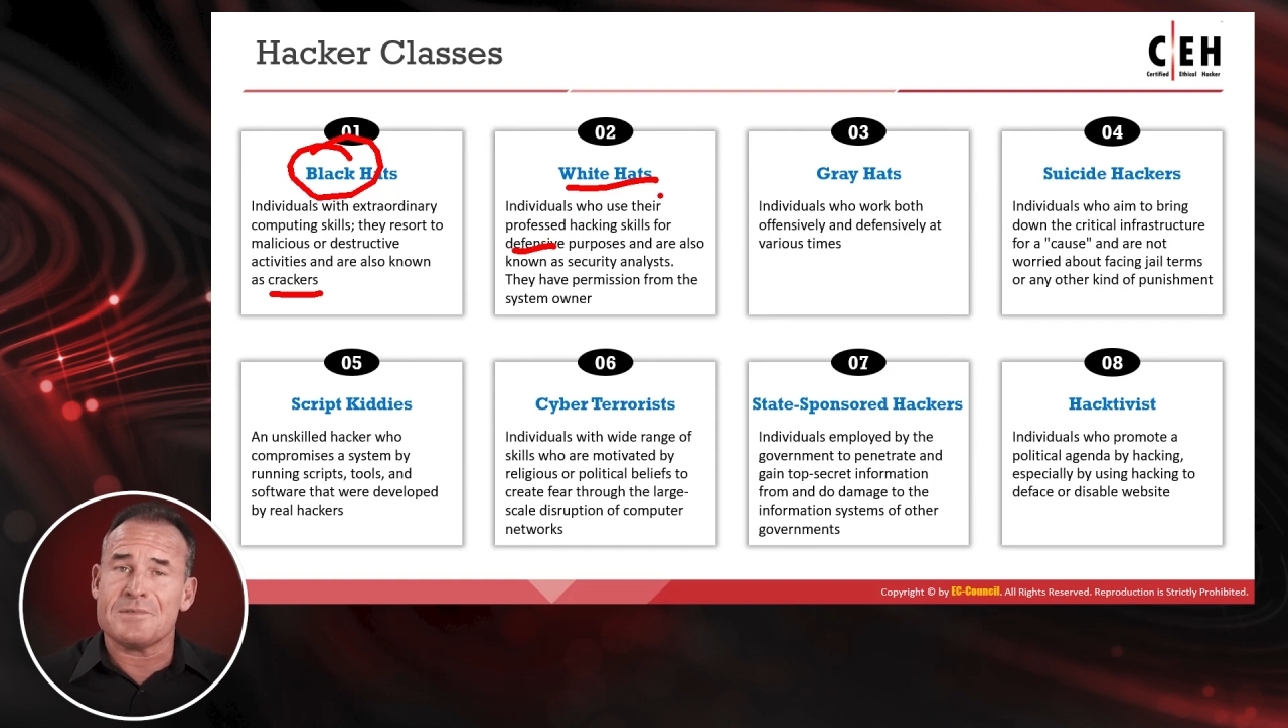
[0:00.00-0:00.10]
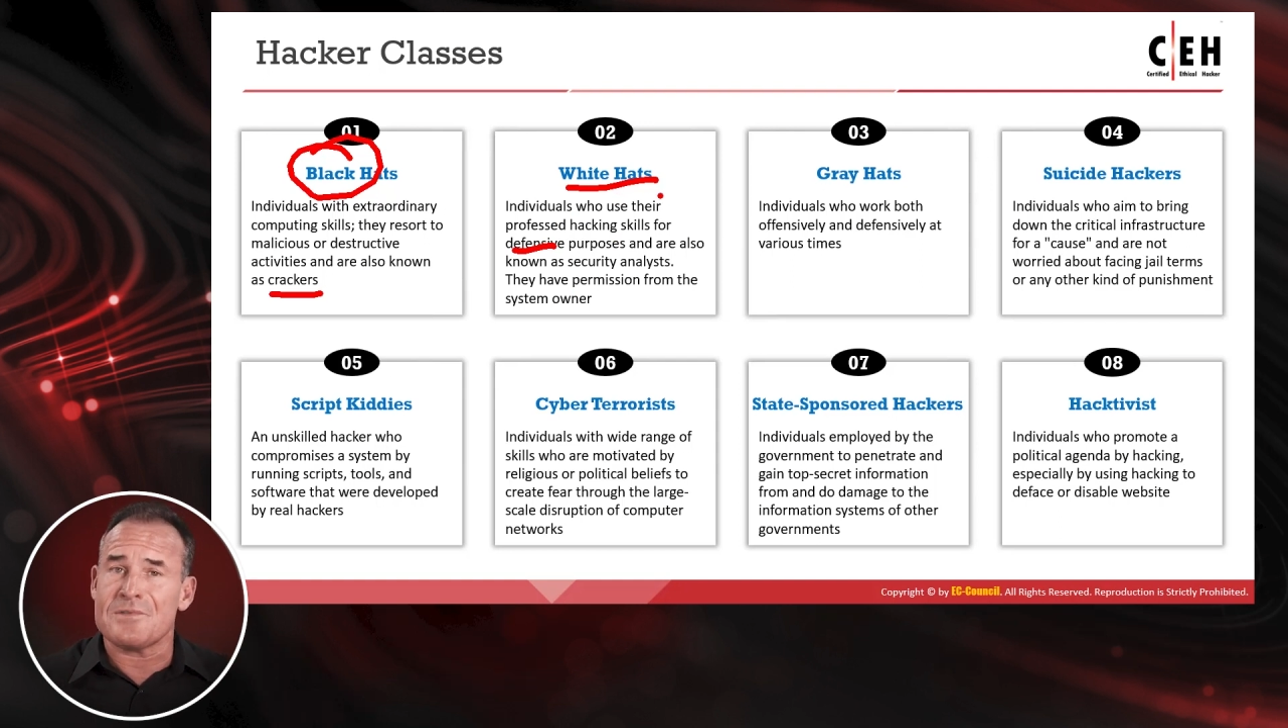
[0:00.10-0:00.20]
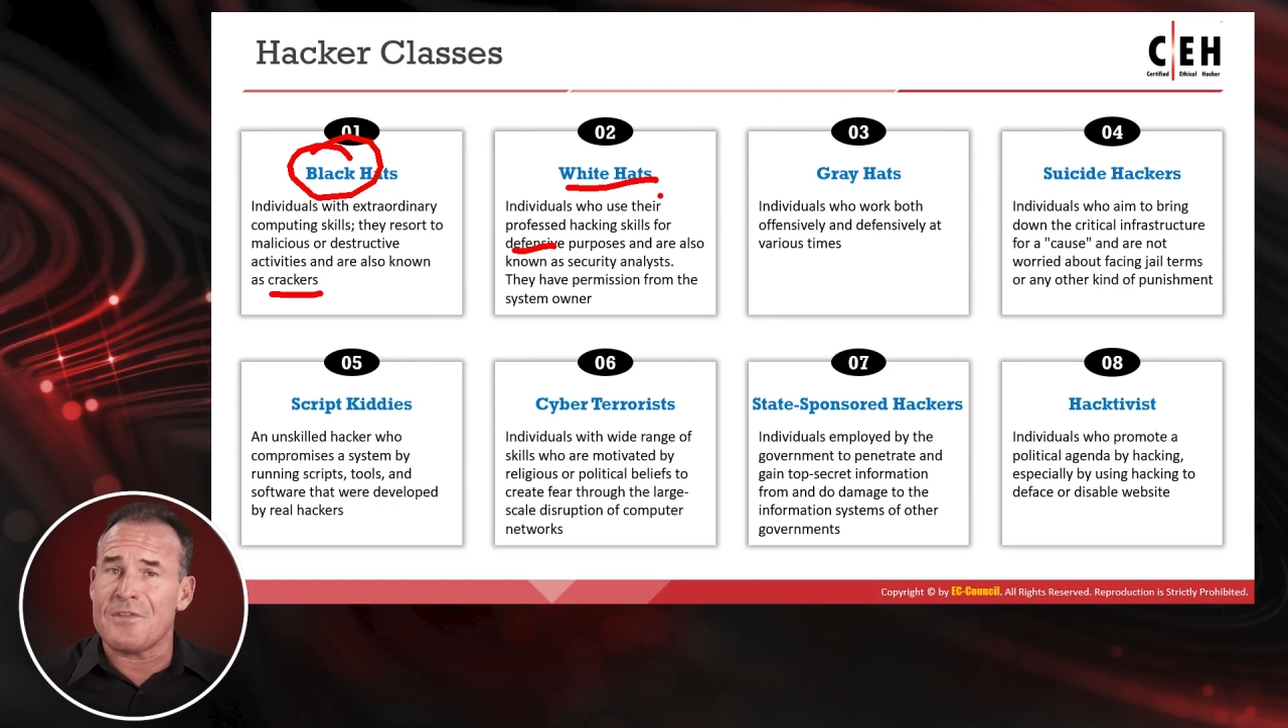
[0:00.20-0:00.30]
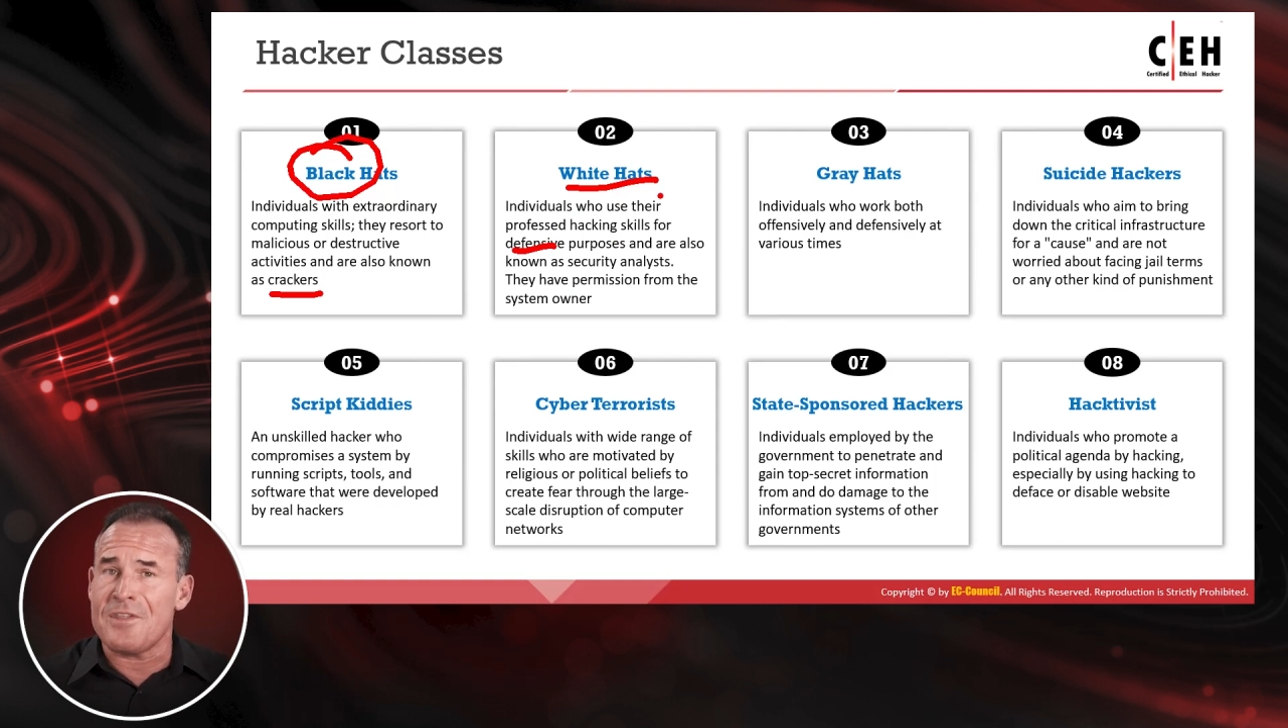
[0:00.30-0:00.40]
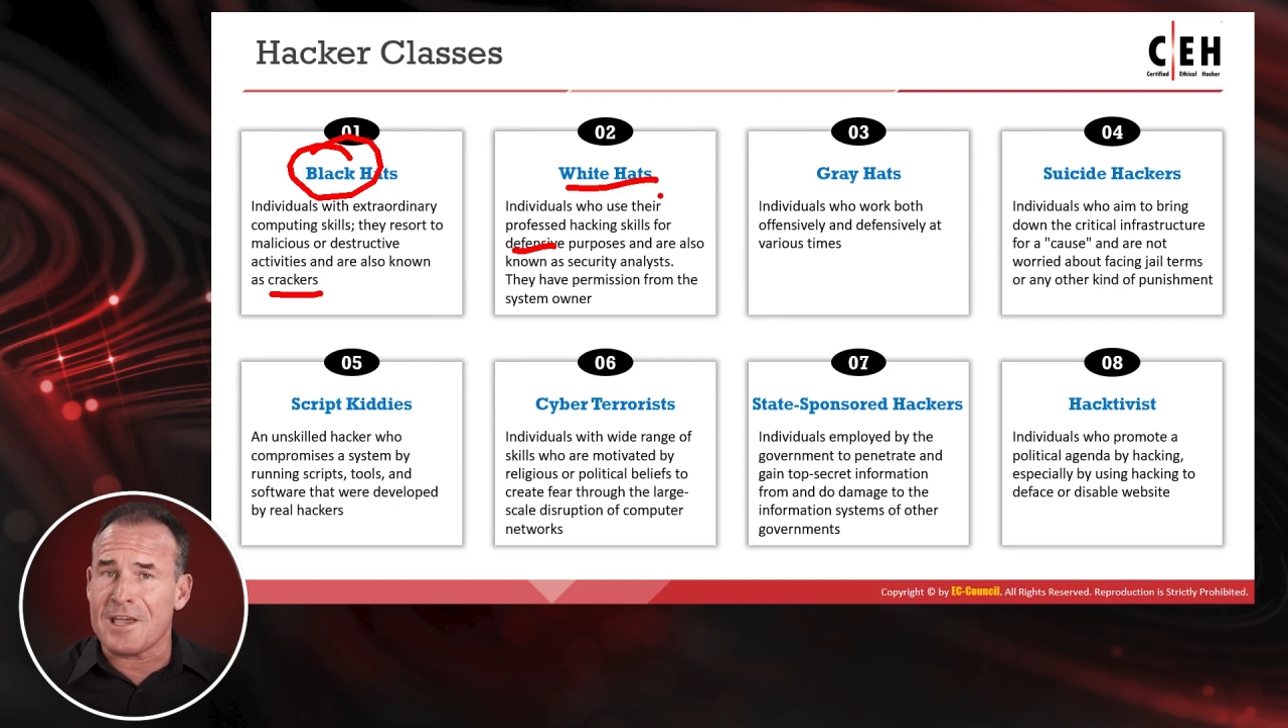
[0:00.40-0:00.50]

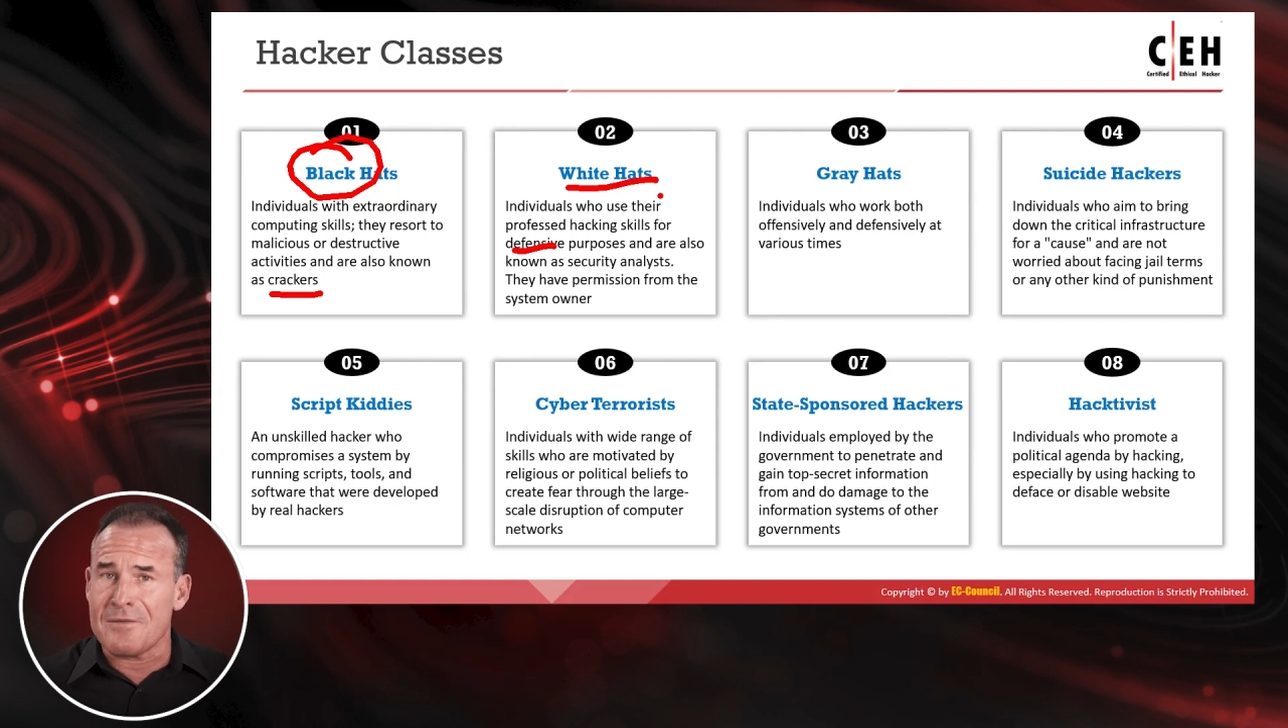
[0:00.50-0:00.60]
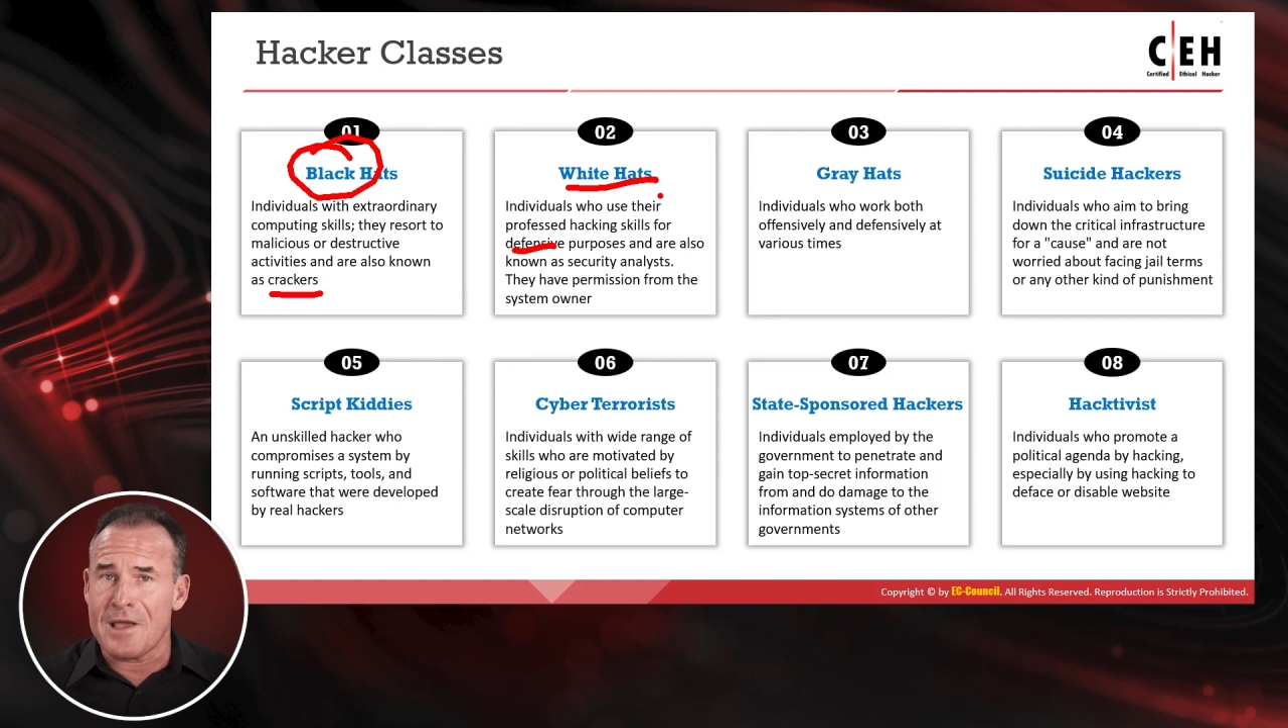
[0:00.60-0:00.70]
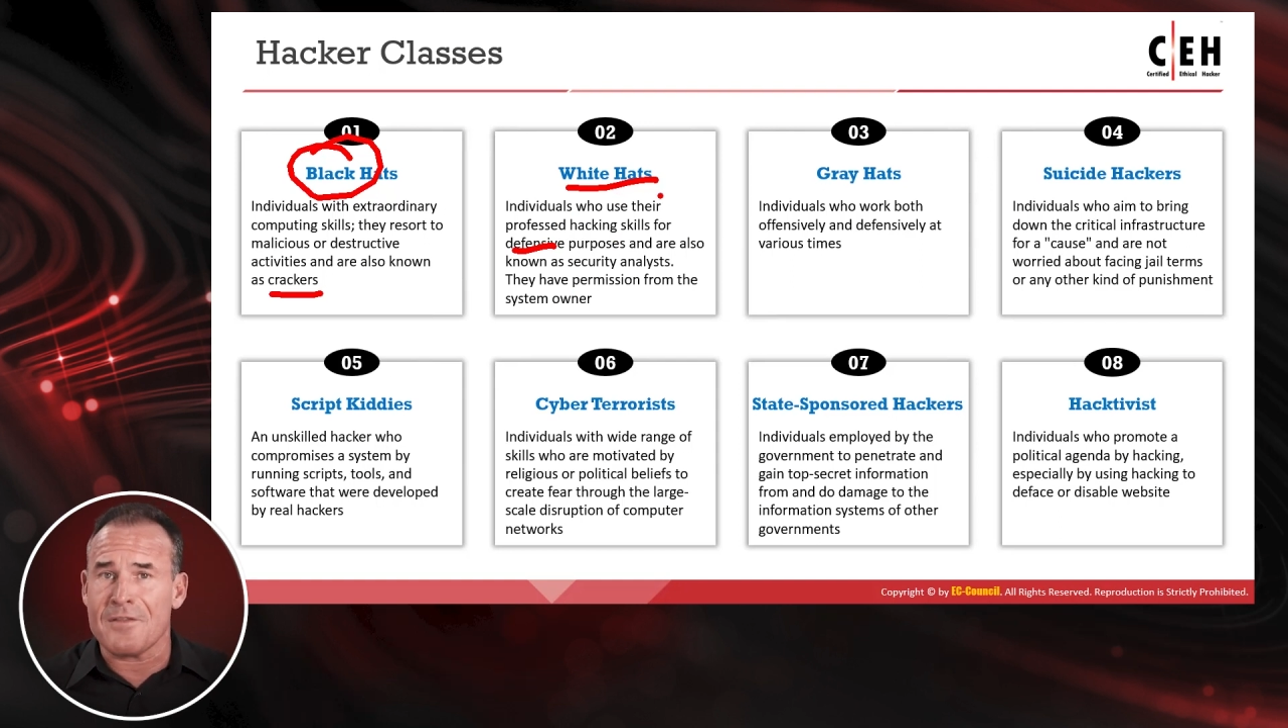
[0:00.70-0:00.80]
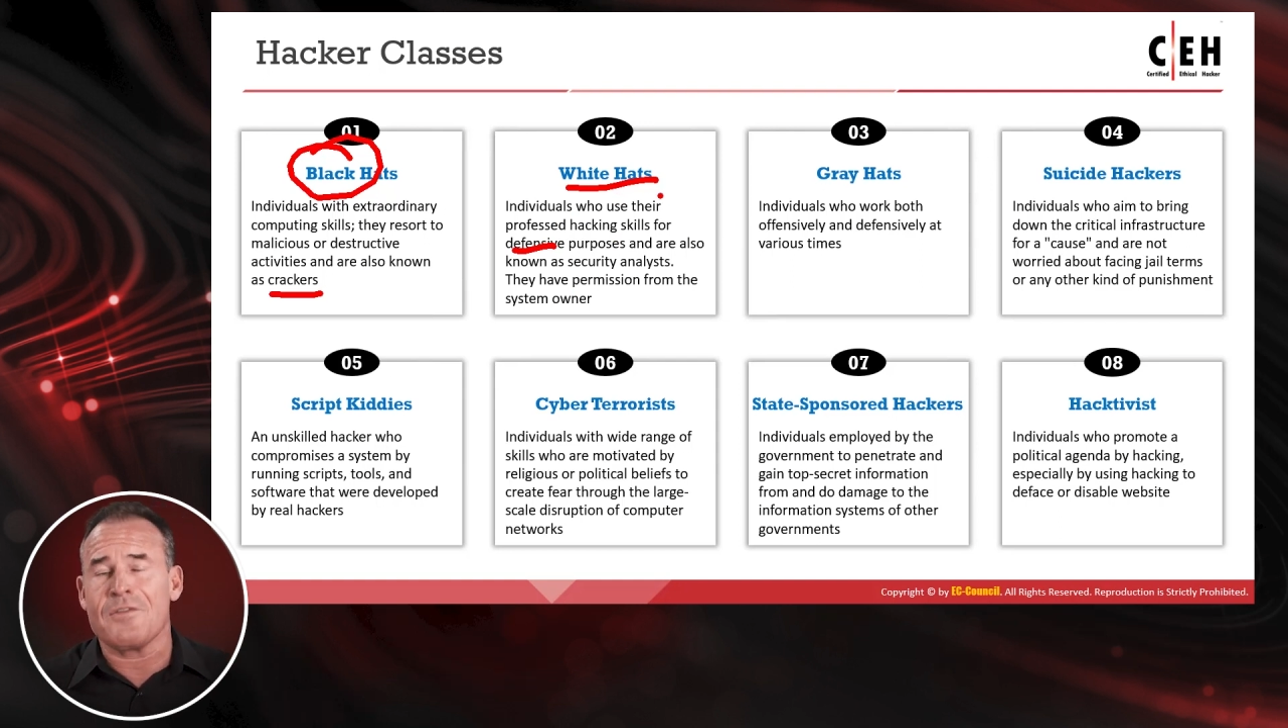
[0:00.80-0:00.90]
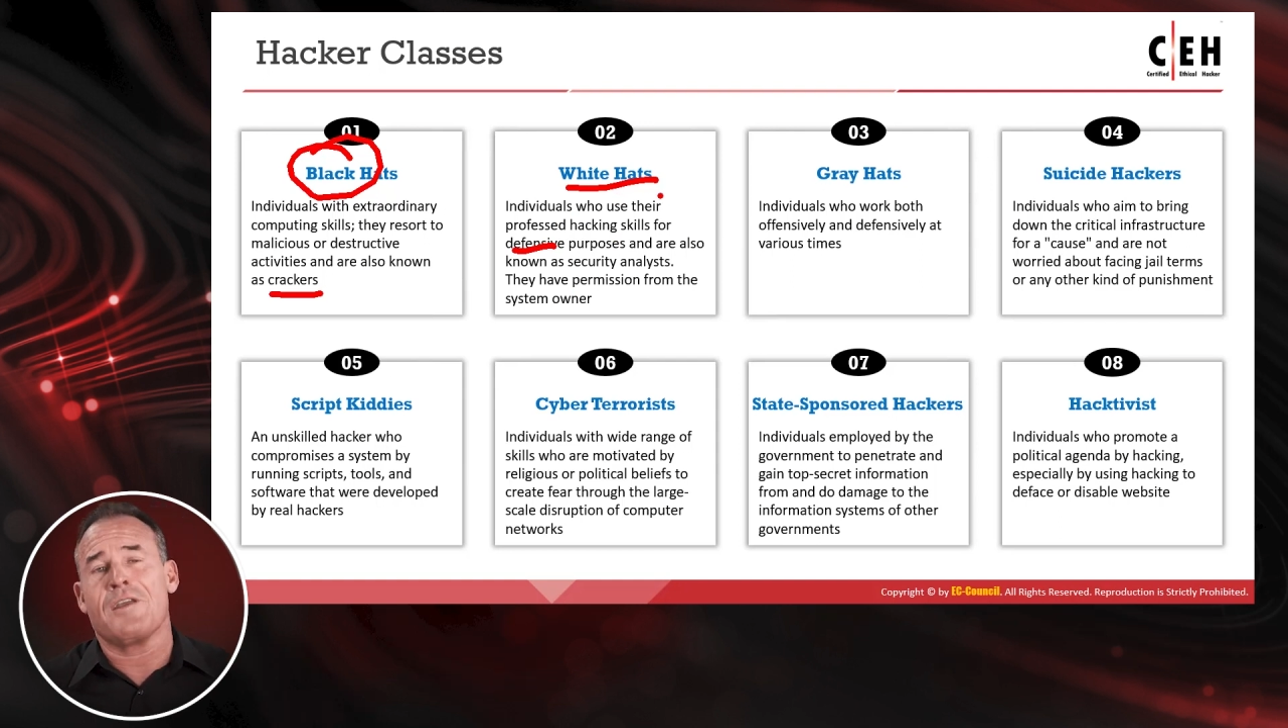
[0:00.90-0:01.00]
so that they can make